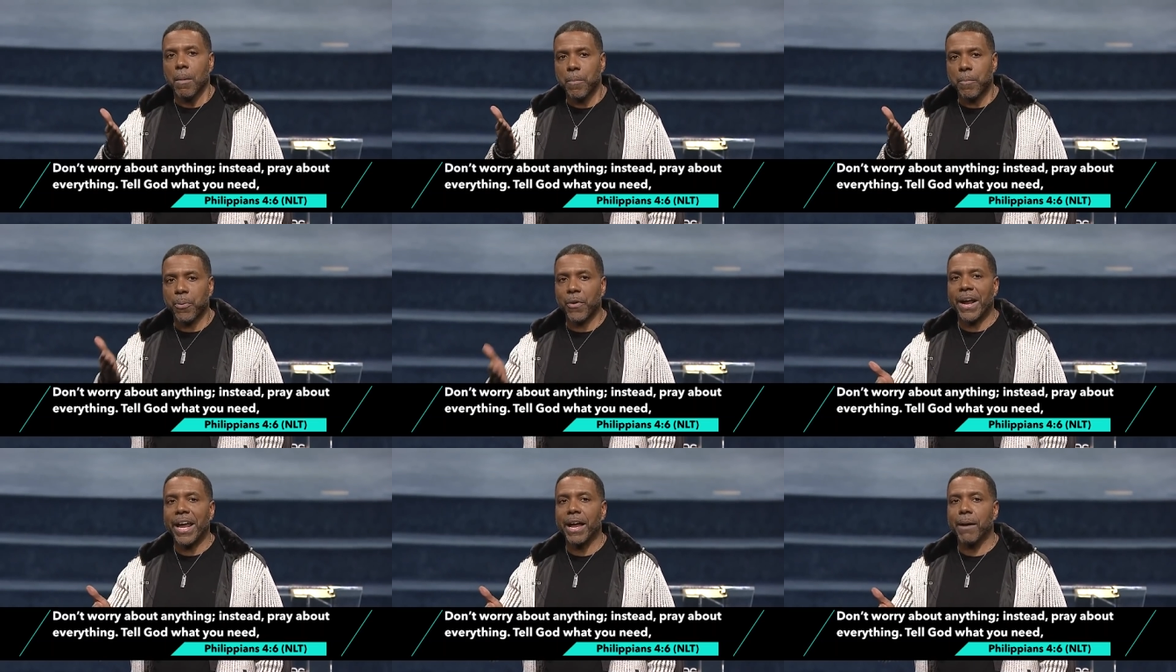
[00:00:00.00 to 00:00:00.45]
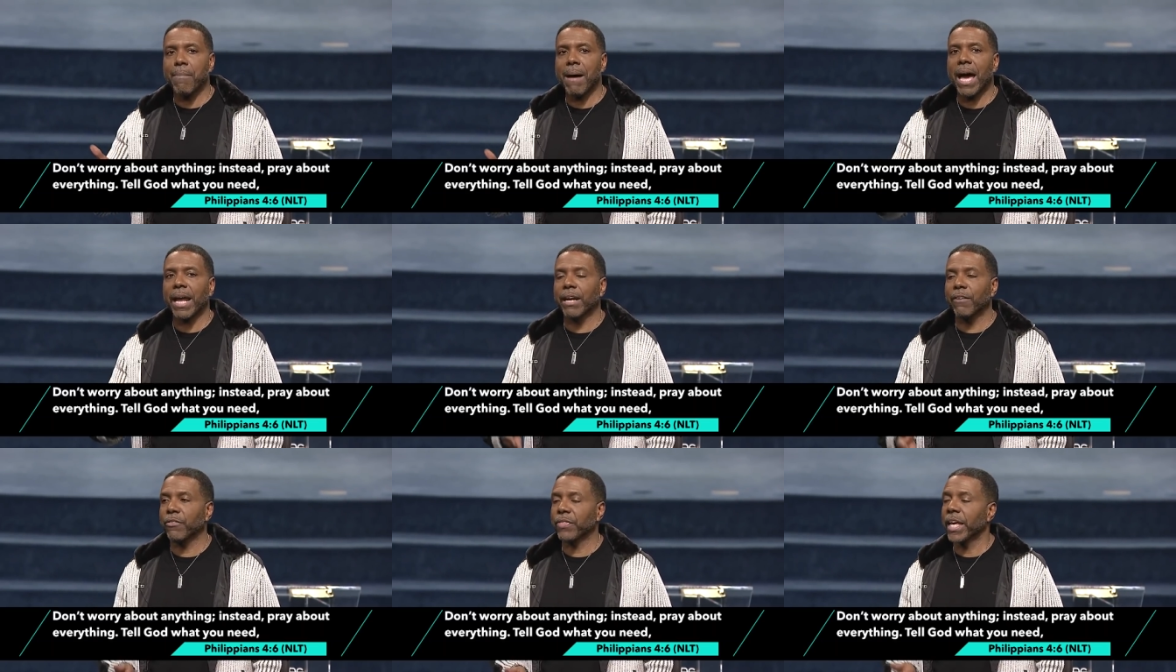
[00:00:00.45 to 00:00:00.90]
pray
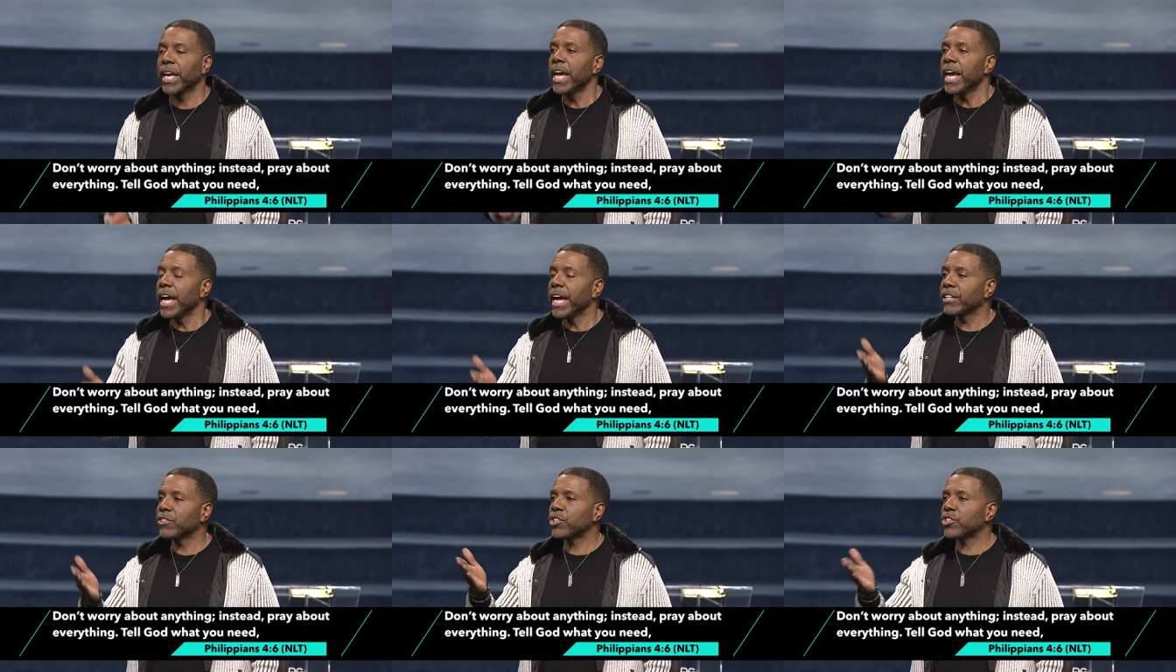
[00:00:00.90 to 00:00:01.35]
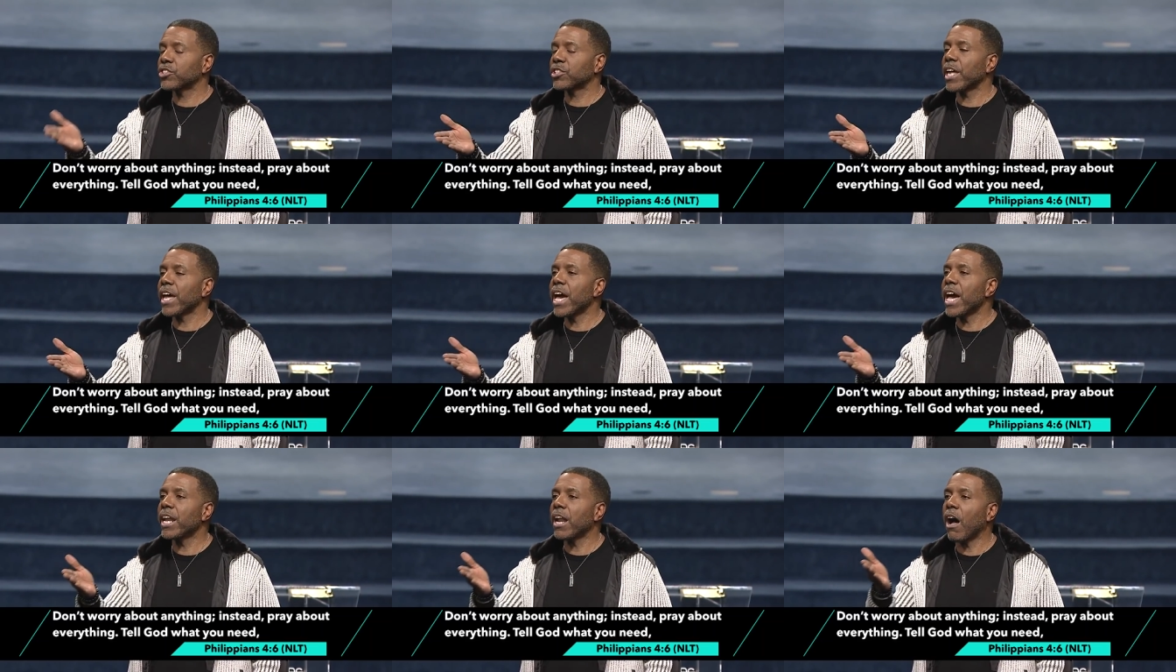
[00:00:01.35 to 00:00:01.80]
about everything.
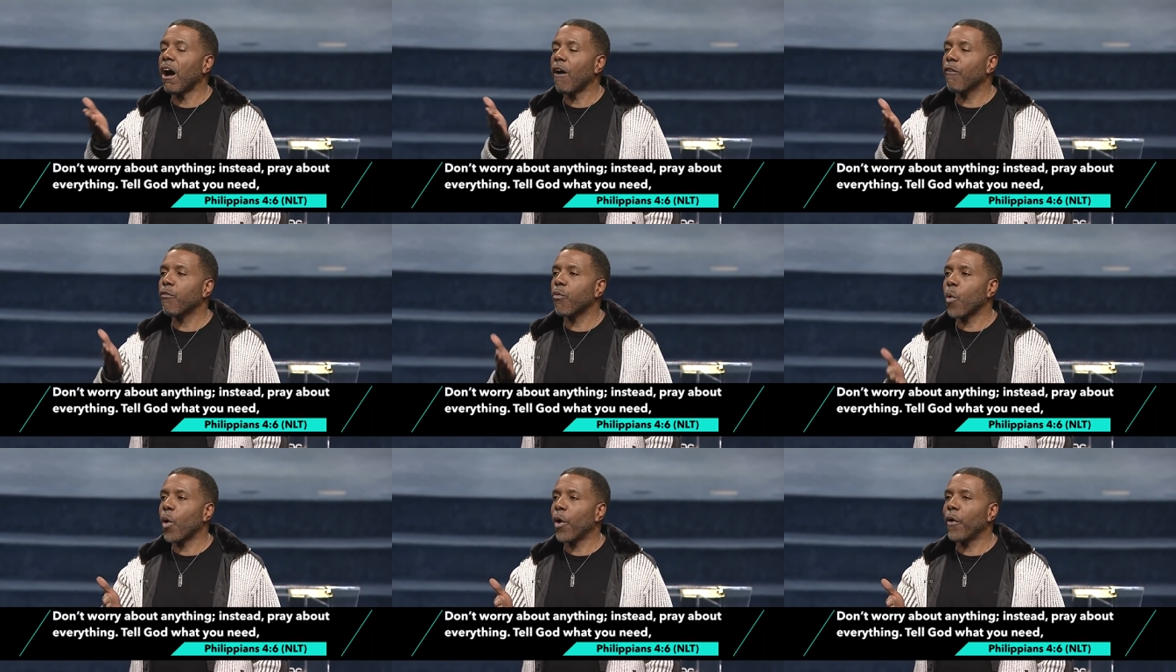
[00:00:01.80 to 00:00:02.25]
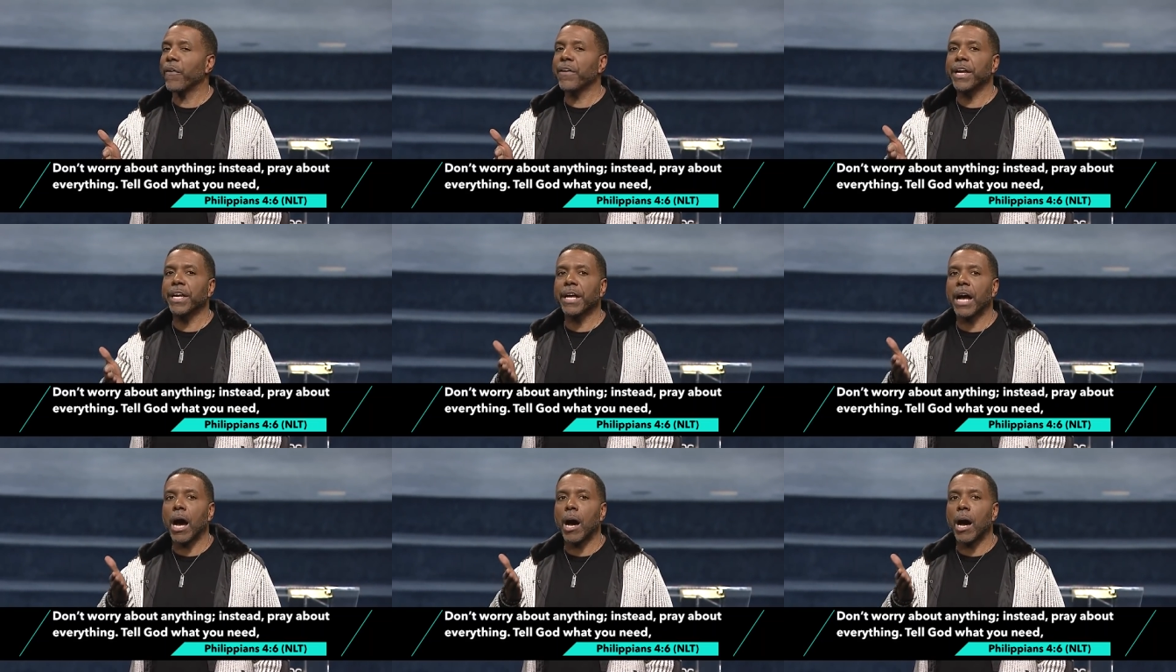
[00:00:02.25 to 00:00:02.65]
Instead of worrying